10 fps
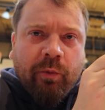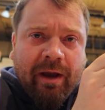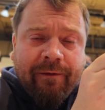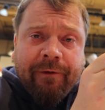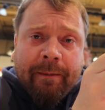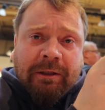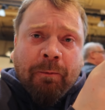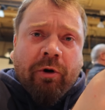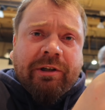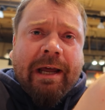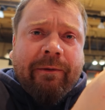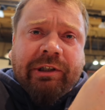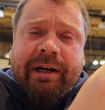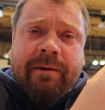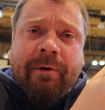We have a famous pork
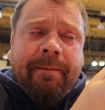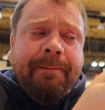sandwich in Edinburgh.